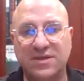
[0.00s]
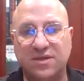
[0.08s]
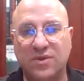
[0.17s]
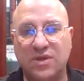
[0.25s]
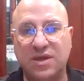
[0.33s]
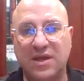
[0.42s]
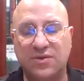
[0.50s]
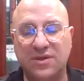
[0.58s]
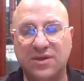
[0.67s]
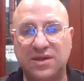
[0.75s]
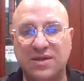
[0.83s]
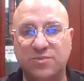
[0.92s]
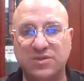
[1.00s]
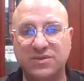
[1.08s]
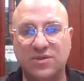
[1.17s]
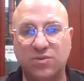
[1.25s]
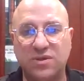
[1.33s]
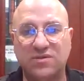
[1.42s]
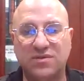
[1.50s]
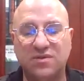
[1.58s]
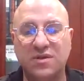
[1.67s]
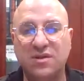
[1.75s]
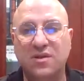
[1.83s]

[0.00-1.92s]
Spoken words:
that we're currently busy with.